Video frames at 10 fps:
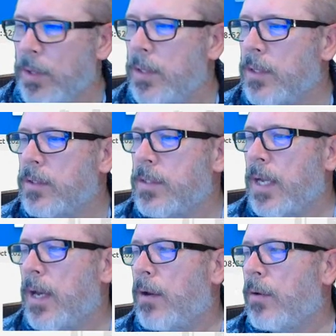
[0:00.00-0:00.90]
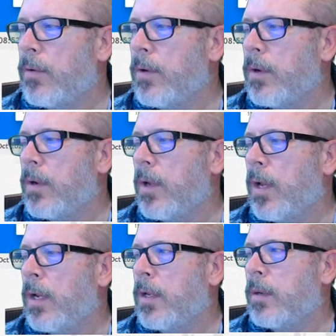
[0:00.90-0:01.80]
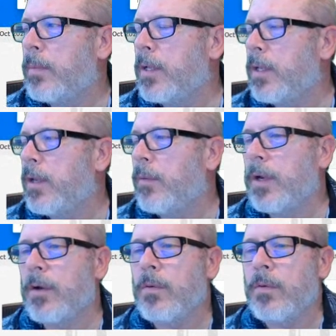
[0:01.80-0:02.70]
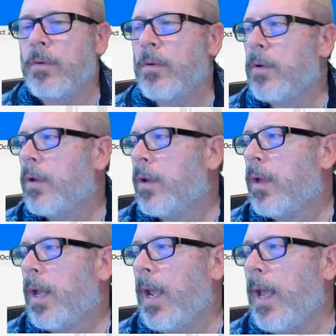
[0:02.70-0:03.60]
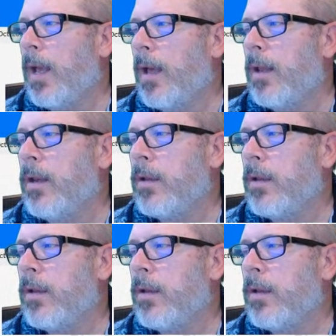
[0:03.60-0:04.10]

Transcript: this down a little bit. There we go. And